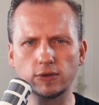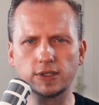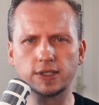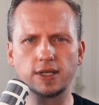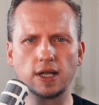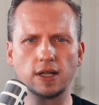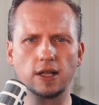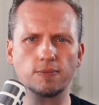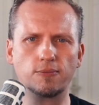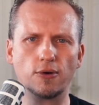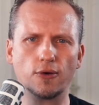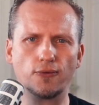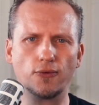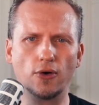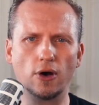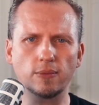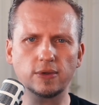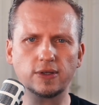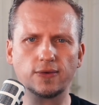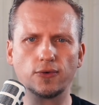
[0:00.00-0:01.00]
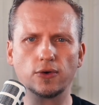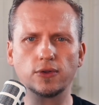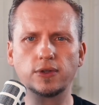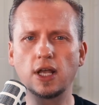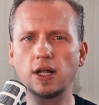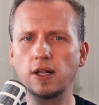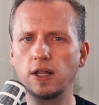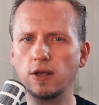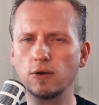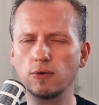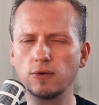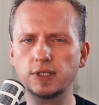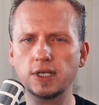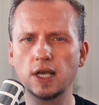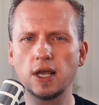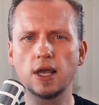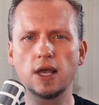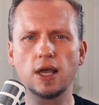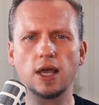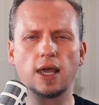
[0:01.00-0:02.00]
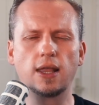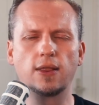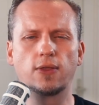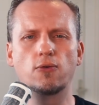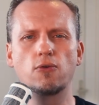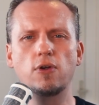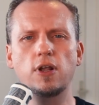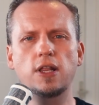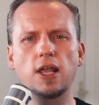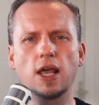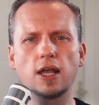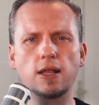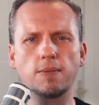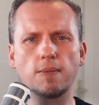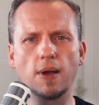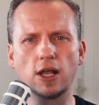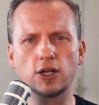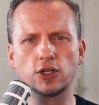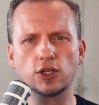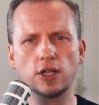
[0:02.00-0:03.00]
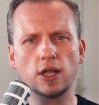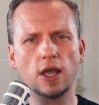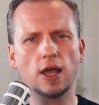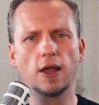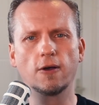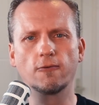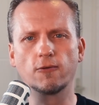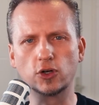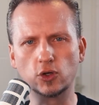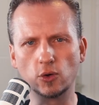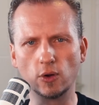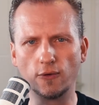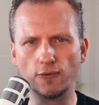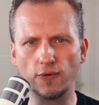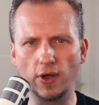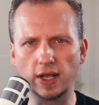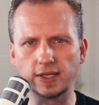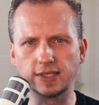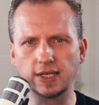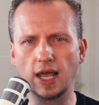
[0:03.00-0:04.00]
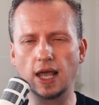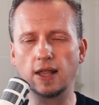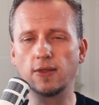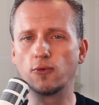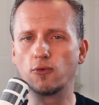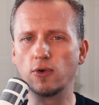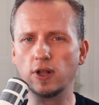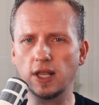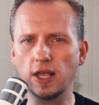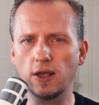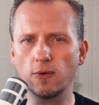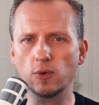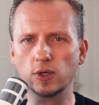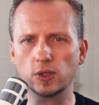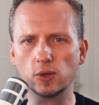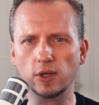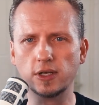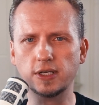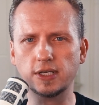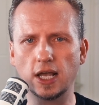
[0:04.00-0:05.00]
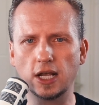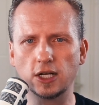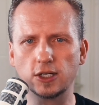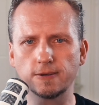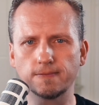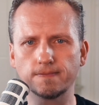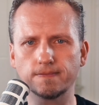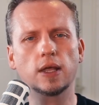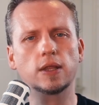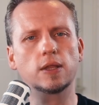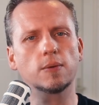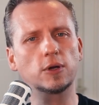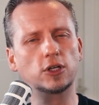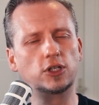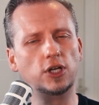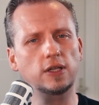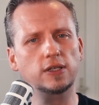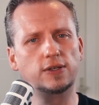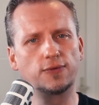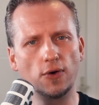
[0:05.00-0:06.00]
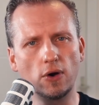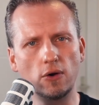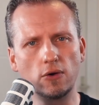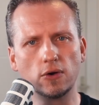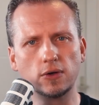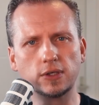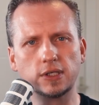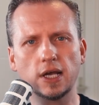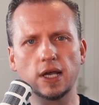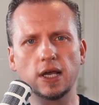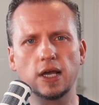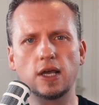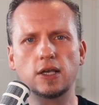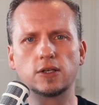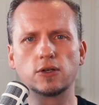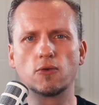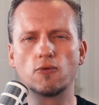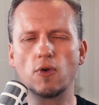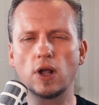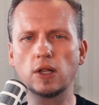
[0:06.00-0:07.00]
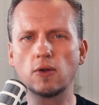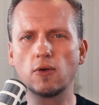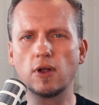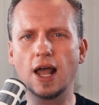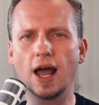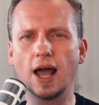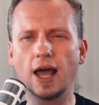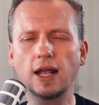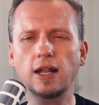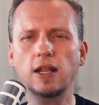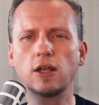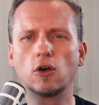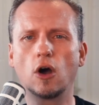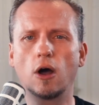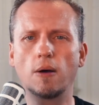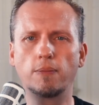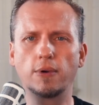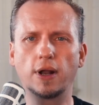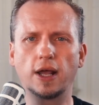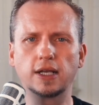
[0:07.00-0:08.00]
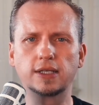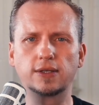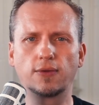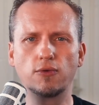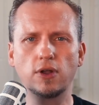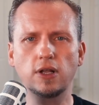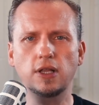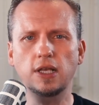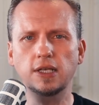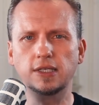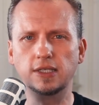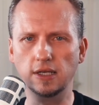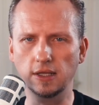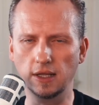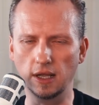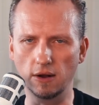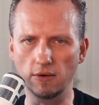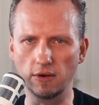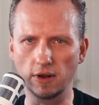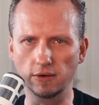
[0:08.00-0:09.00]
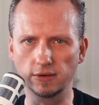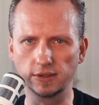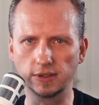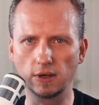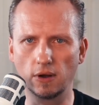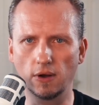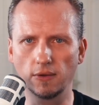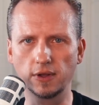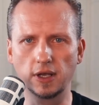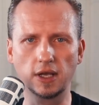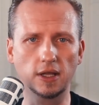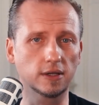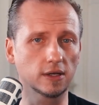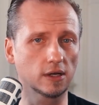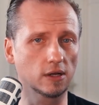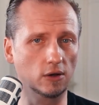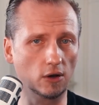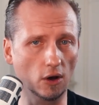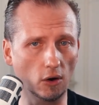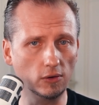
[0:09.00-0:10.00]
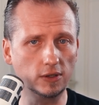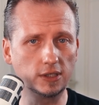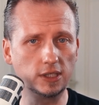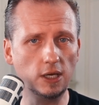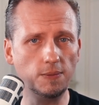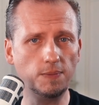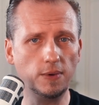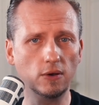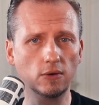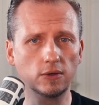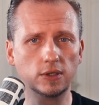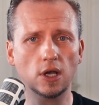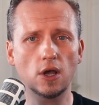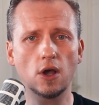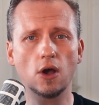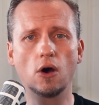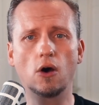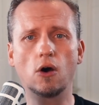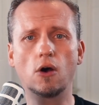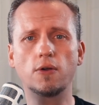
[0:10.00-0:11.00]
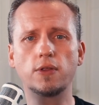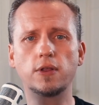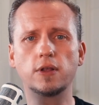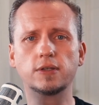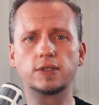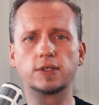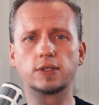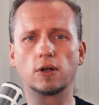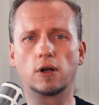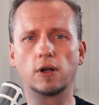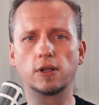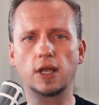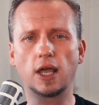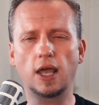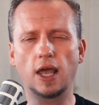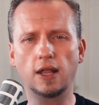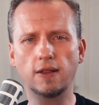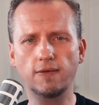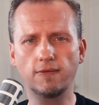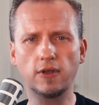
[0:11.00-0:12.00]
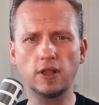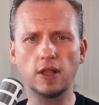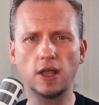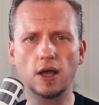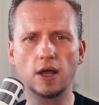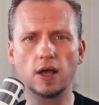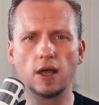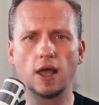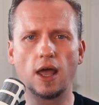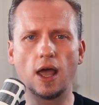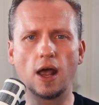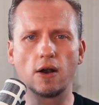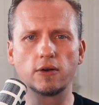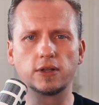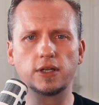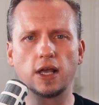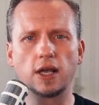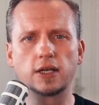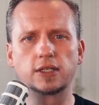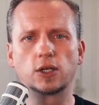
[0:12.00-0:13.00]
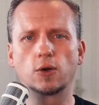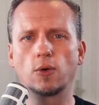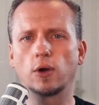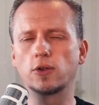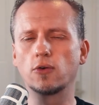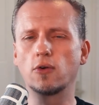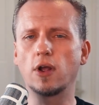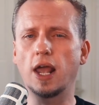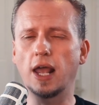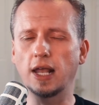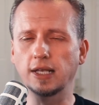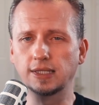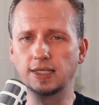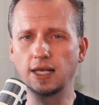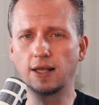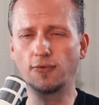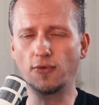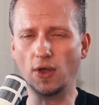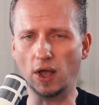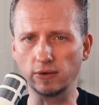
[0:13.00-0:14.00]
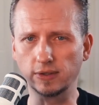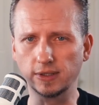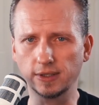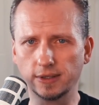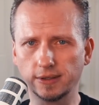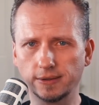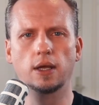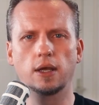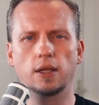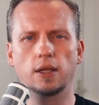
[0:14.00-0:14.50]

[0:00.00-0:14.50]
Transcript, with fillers: outstanding performance for daily use in 3D animation, visual effects and 3D visualization. The machine's focus is on rendering highly complex 3D scenarios on the Intel Gold CPUs or the installed Nvidia RTX Quadro A6000.